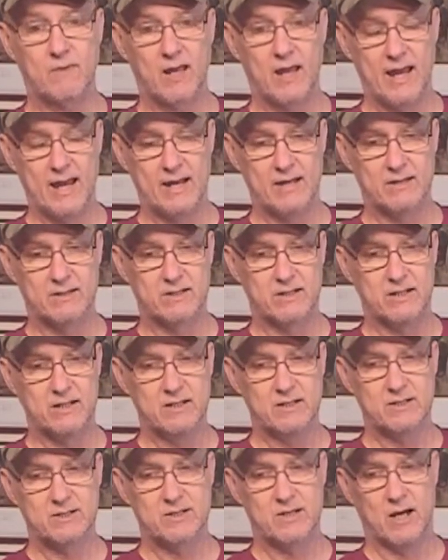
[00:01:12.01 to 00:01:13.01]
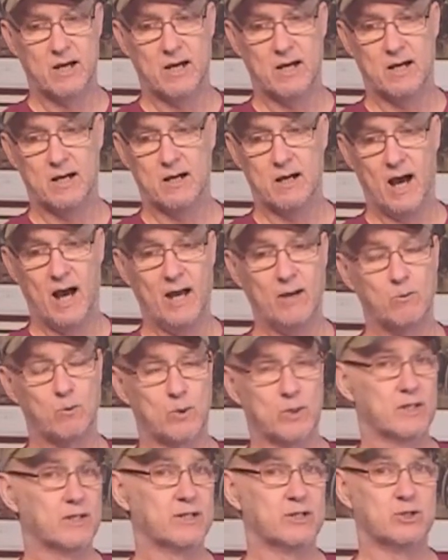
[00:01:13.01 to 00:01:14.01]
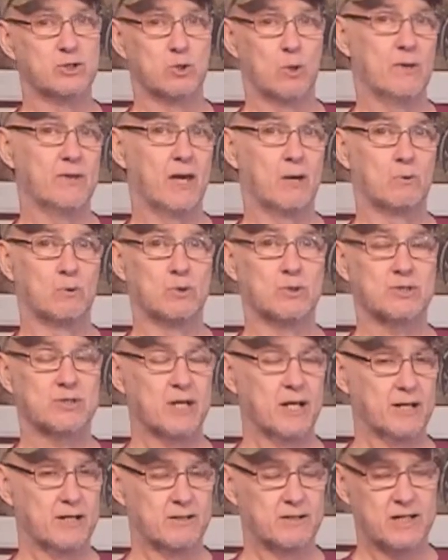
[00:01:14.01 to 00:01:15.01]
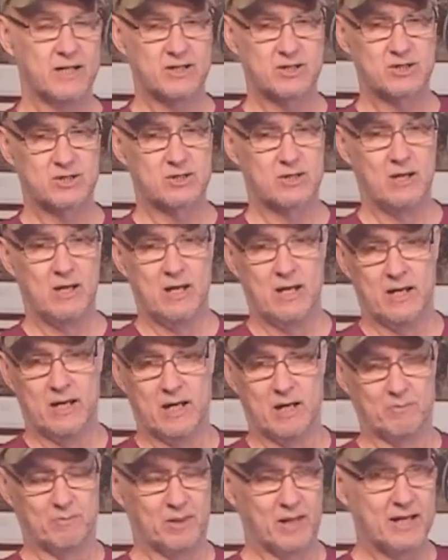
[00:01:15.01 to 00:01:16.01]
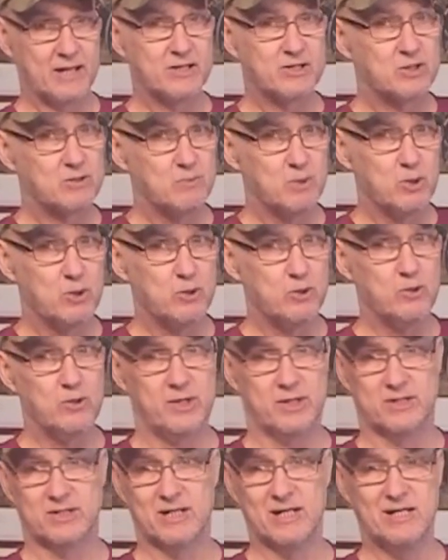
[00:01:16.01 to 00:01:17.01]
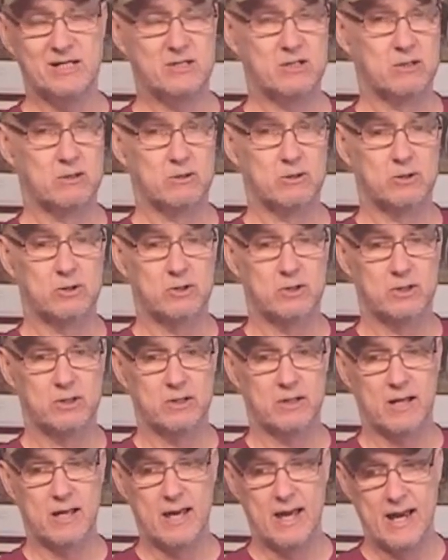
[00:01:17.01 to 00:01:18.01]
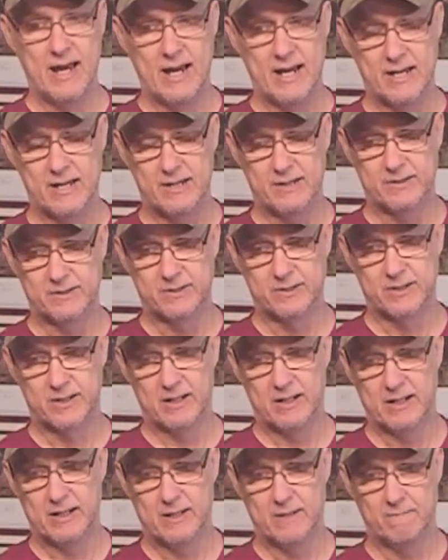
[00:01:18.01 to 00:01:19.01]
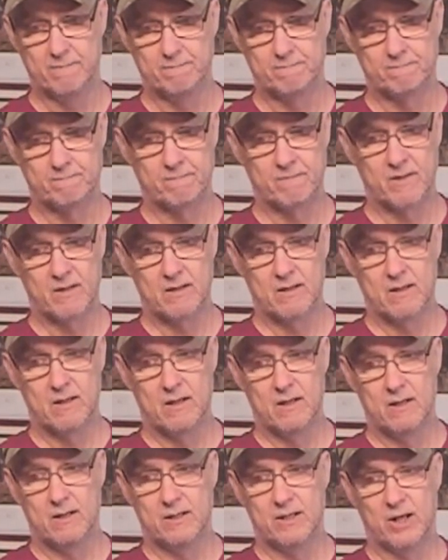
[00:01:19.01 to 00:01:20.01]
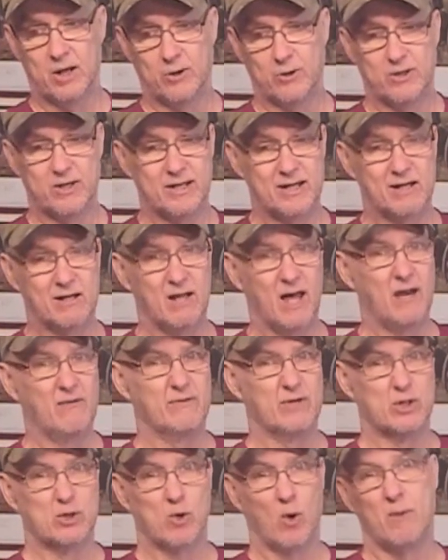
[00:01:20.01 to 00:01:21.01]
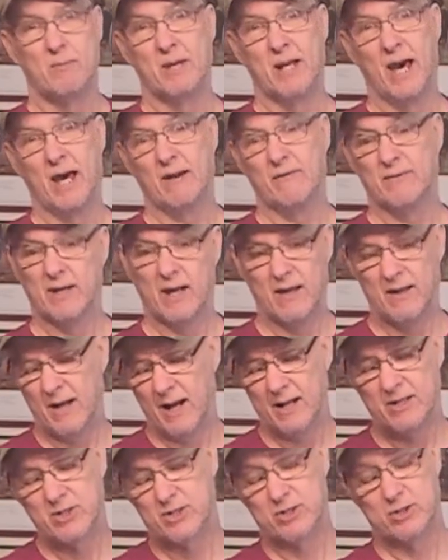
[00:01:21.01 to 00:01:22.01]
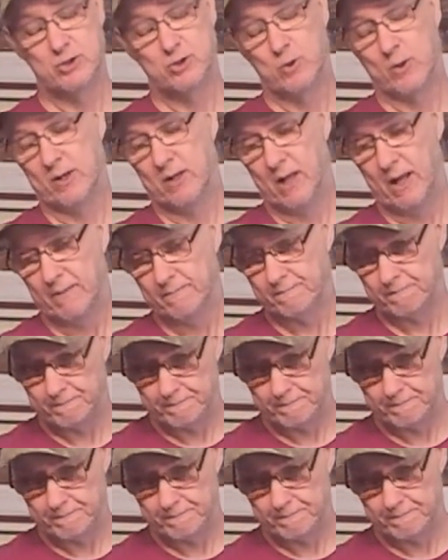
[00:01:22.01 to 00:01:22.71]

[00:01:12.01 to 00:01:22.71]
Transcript: and I really enjoy that rule set. It plays smooth, it's easy to learn, and you can get a lot of enjoyment out of it. I just enjoy it a lot.